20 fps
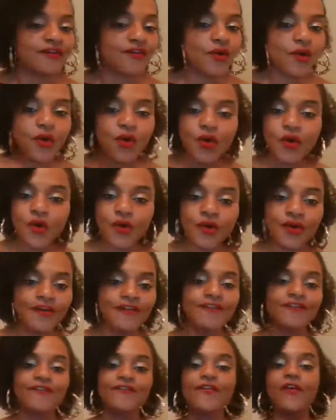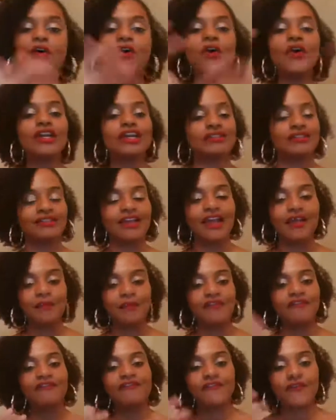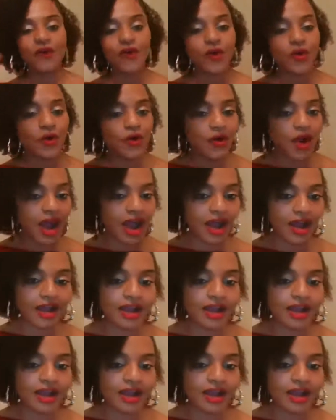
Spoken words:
full excitement, full